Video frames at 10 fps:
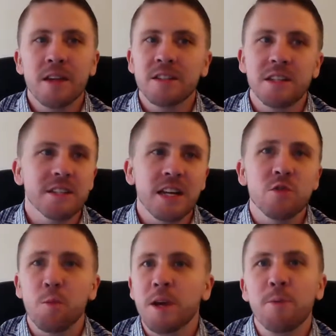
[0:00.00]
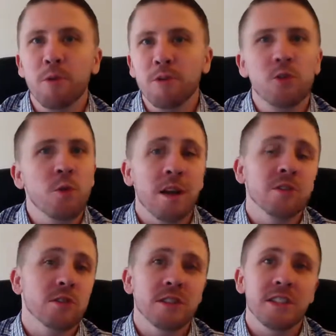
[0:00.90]
Successful people do what
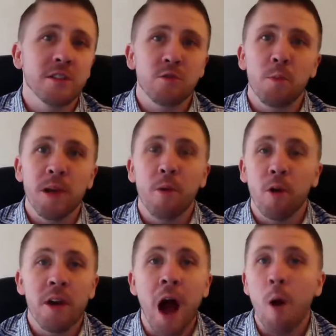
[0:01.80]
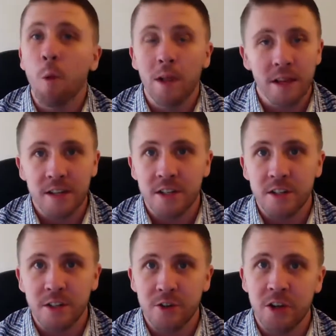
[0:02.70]
unsuccessful people are not willing to
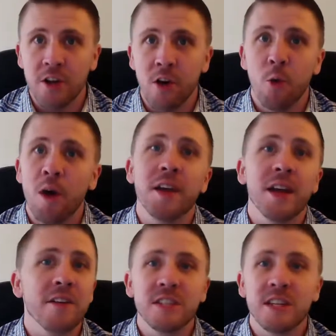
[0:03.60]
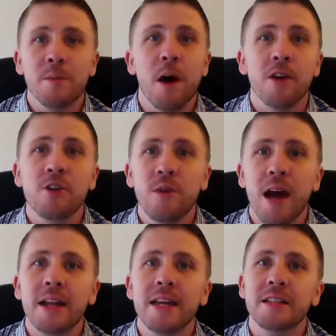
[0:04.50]
do. You know, the one thing I've seen about you,
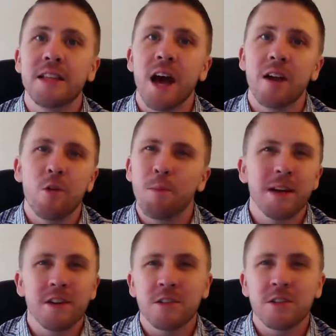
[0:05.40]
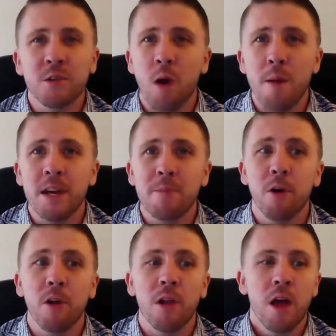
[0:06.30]
Eddie, is that the biggest reason why
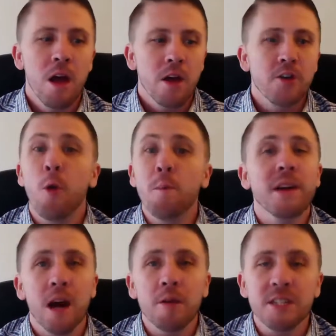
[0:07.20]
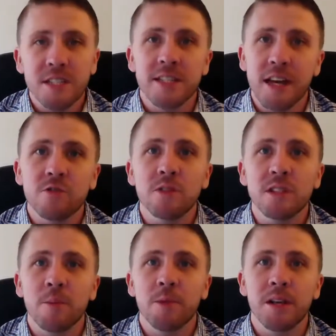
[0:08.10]
people don't become successful in
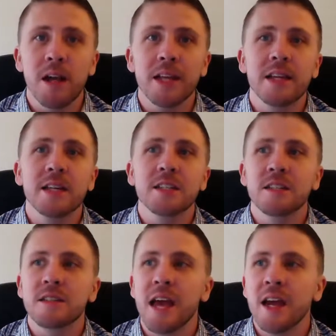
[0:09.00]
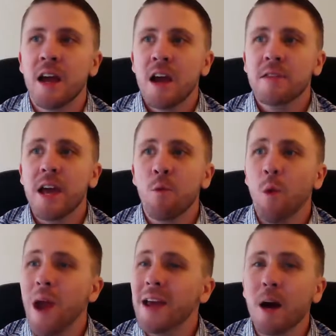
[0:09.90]
something like this is they
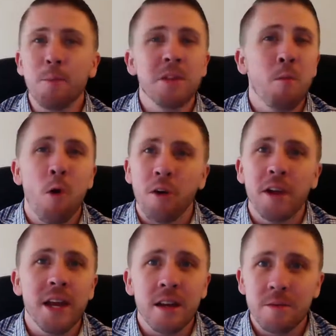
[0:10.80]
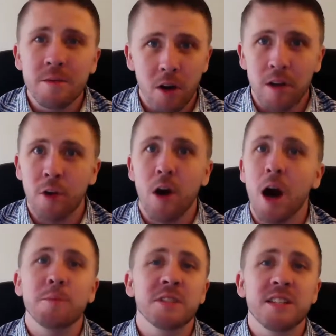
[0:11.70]
wake up in the morning,
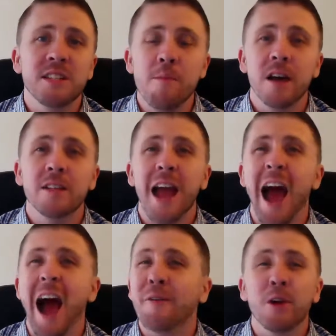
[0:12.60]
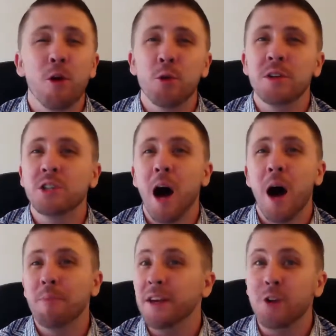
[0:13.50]
they're upset because they have to go to a
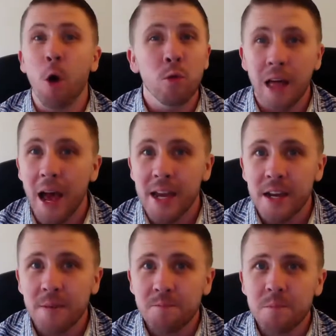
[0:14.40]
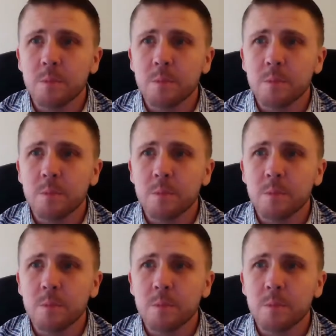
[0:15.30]
job they don't like.